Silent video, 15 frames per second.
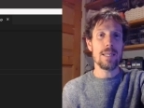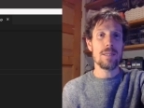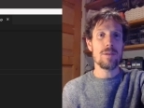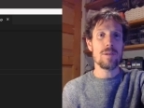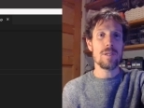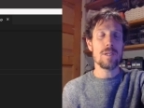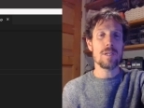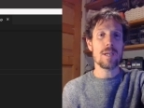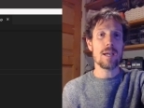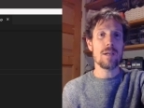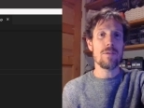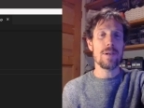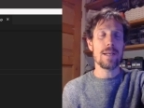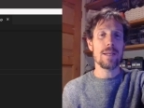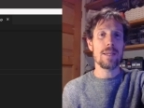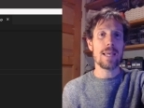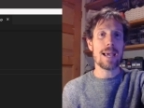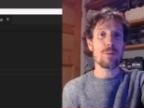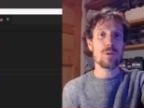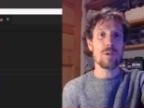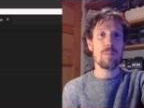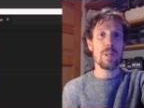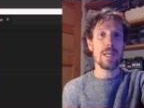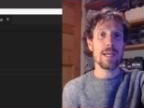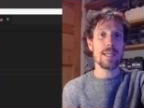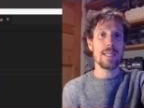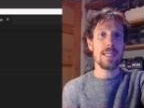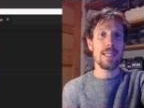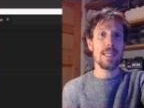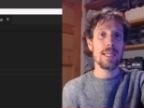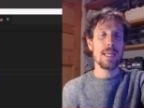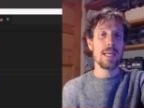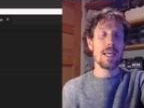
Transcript: So this is kind of an, the outer PID